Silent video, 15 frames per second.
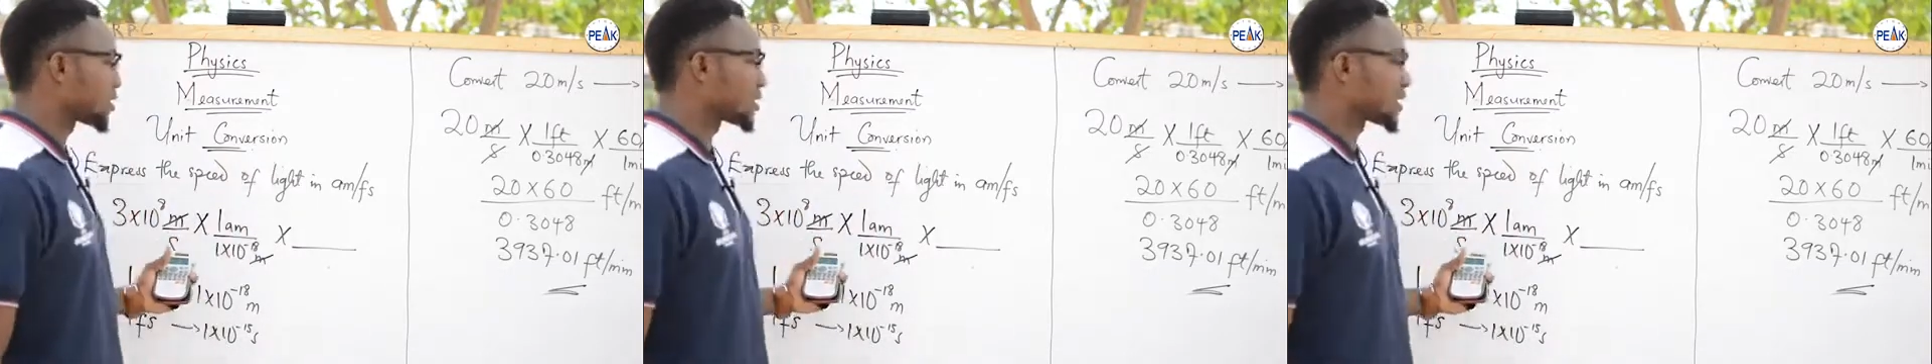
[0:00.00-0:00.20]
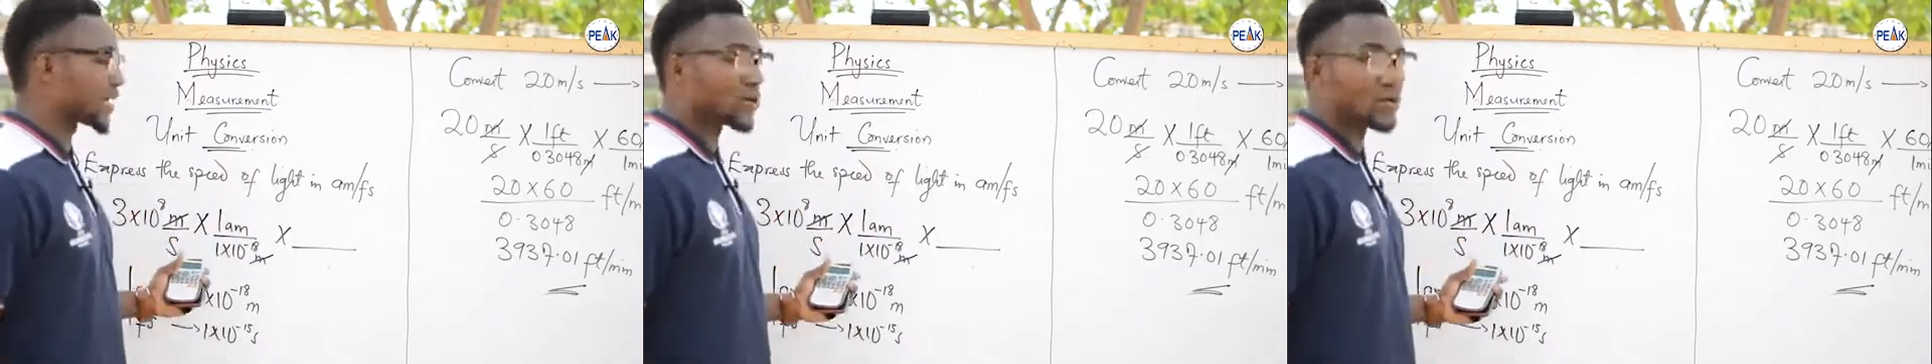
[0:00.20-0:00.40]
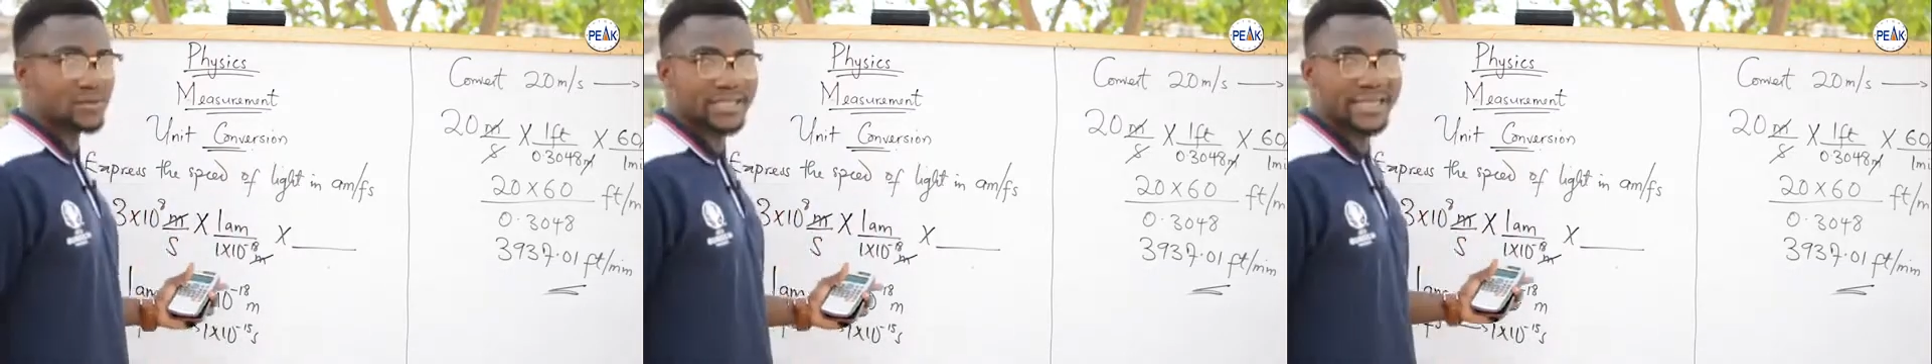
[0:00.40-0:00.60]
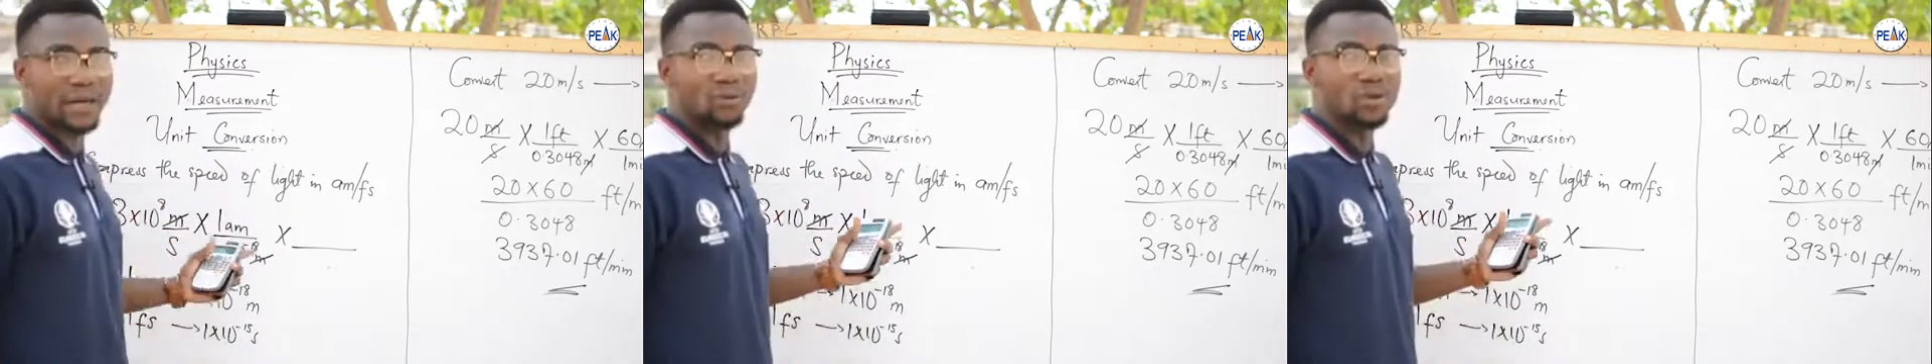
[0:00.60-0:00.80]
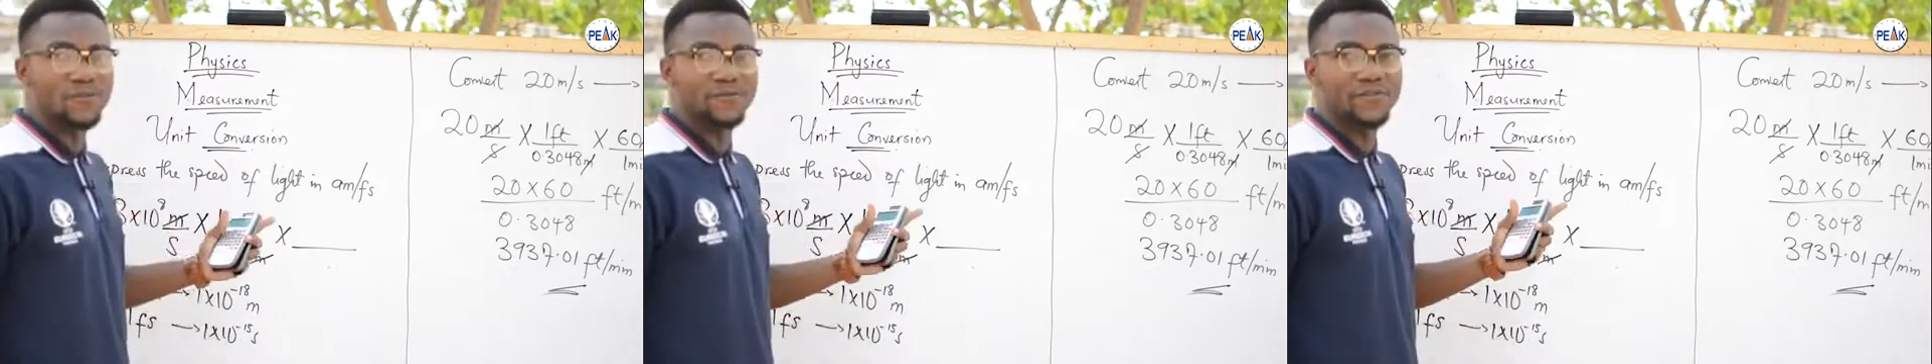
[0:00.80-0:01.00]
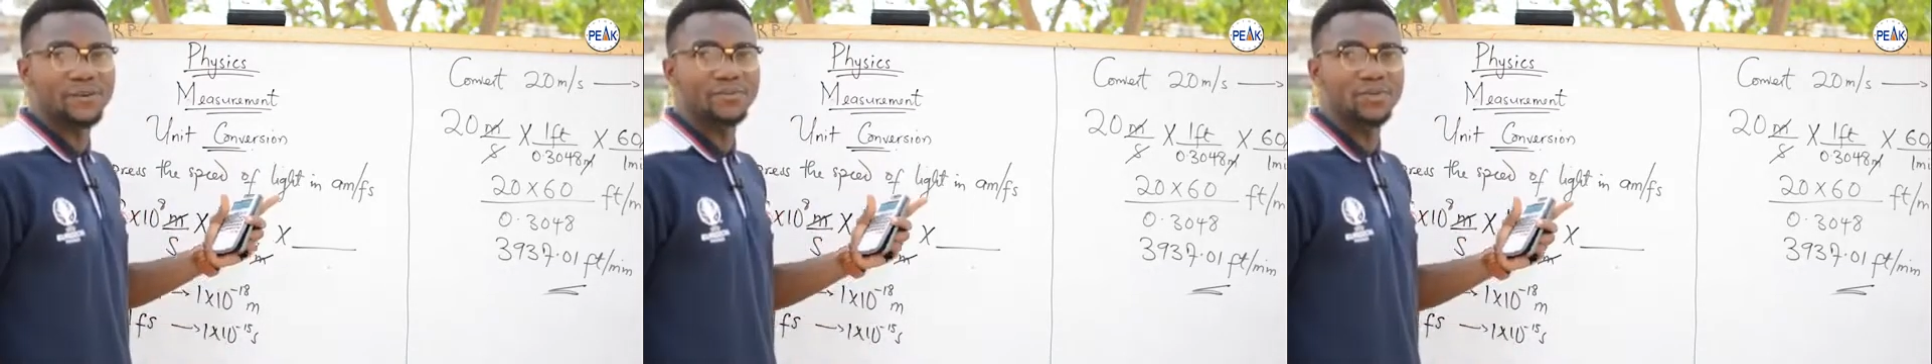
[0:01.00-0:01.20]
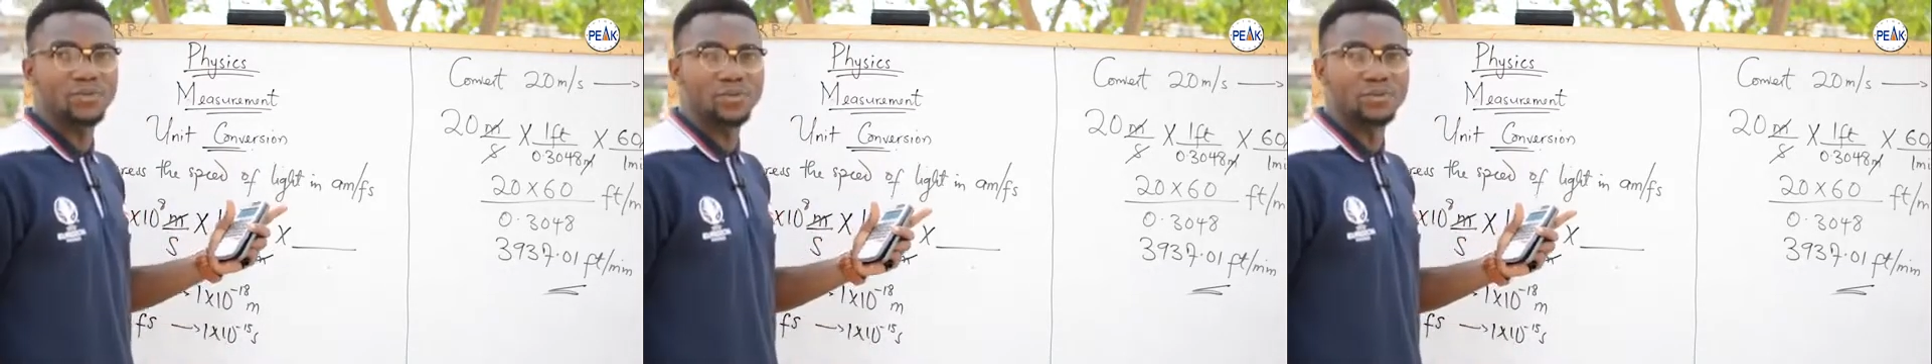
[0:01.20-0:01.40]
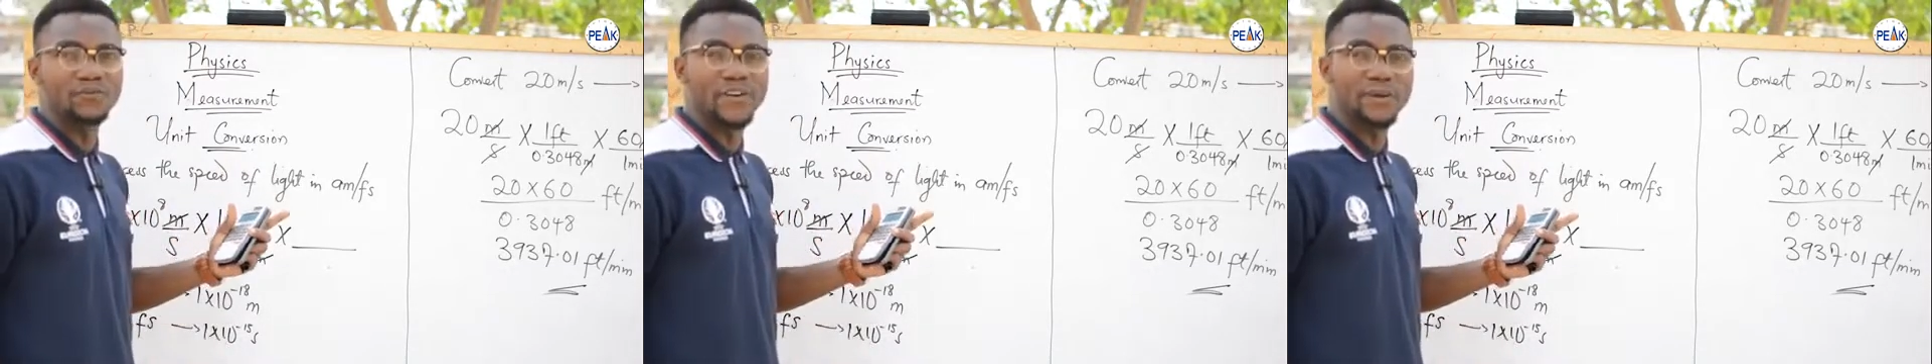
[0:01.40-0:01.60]
seconds and I want
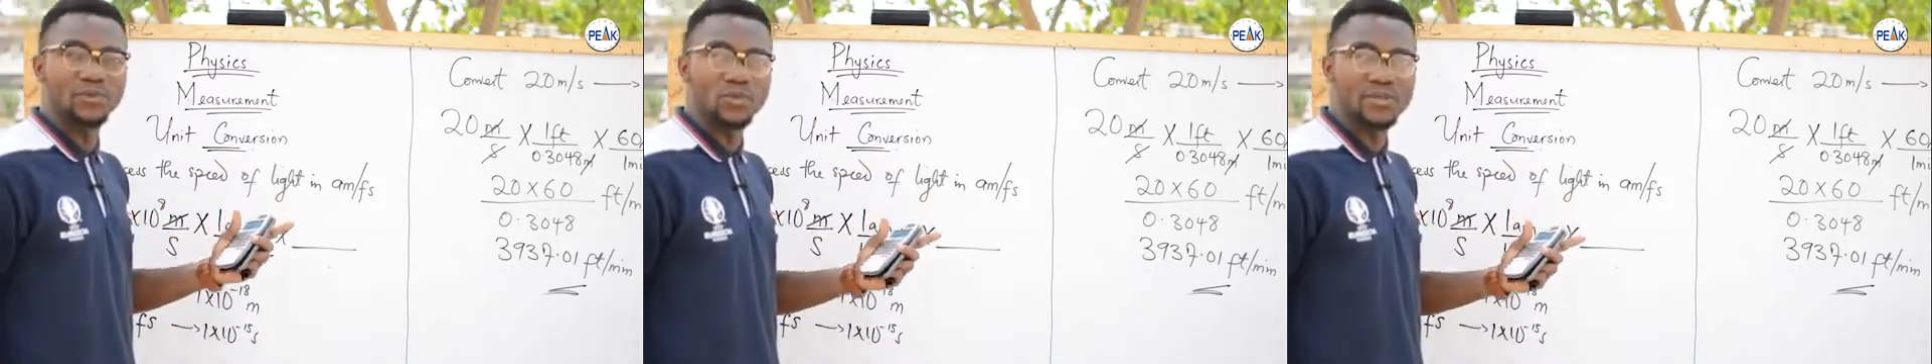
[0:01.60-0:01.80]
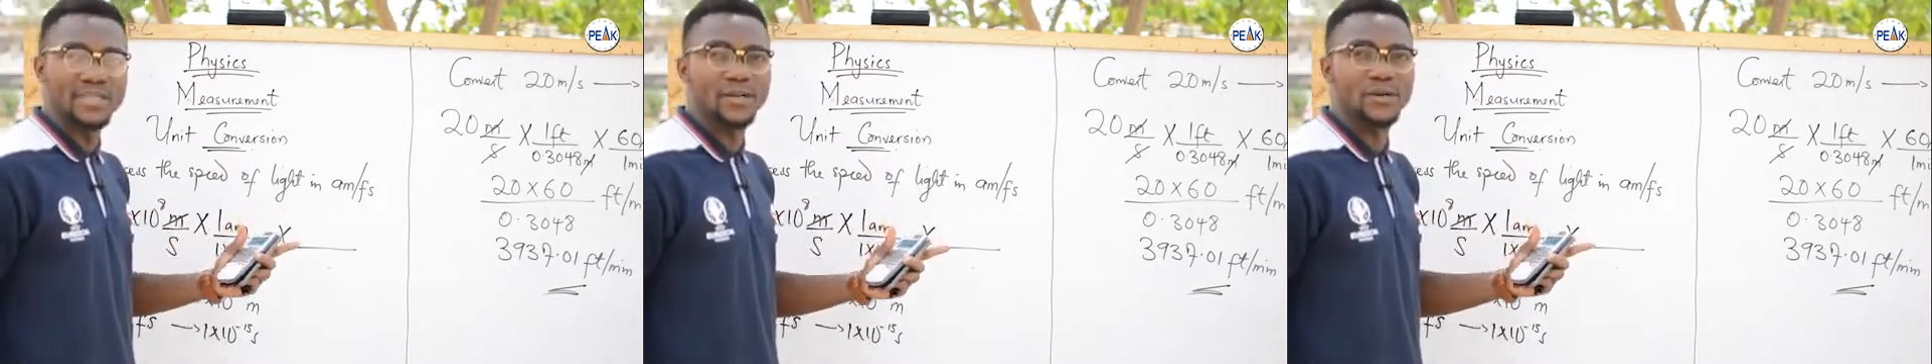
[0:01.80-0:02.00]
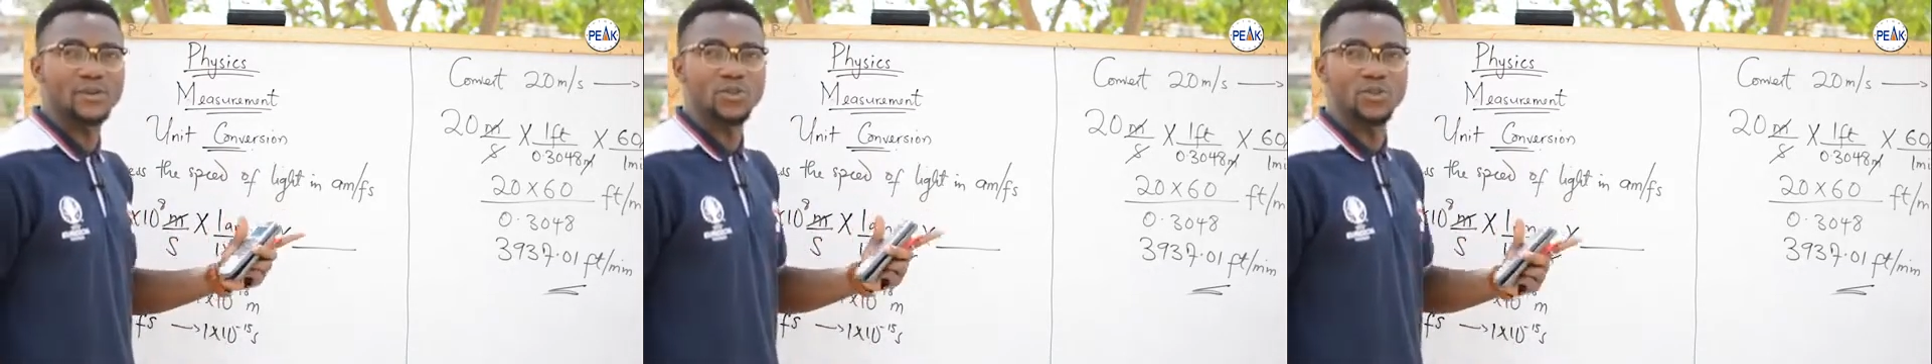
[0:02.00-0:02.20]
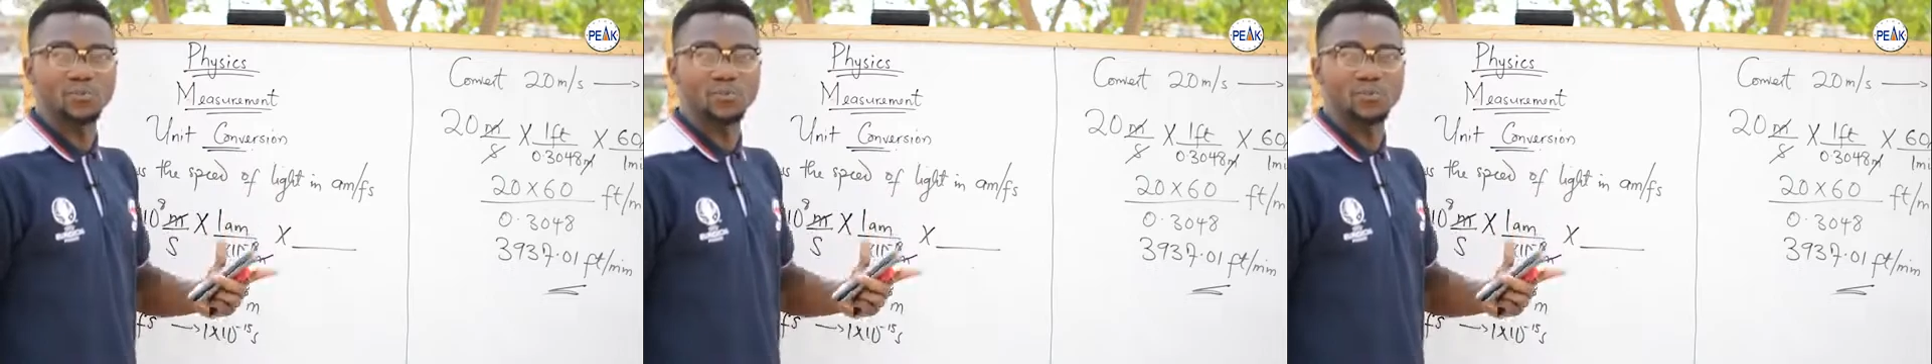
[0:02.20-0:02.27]
femtoseconds